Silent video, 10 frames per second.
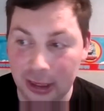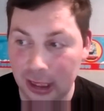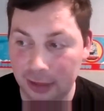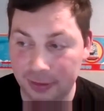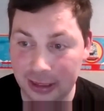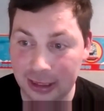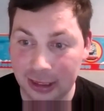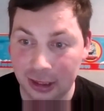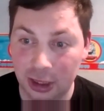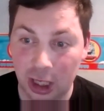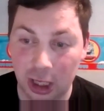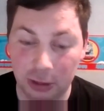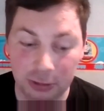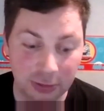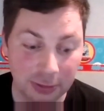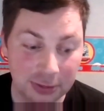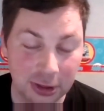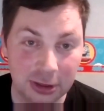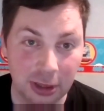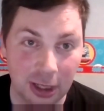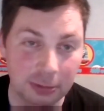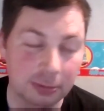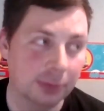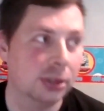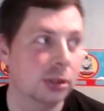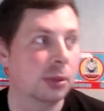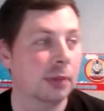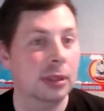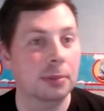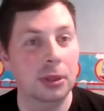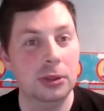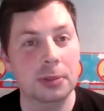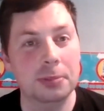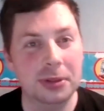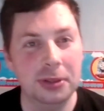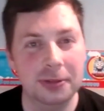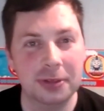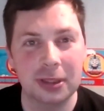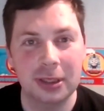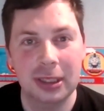I think Owen Robson's probably the most improved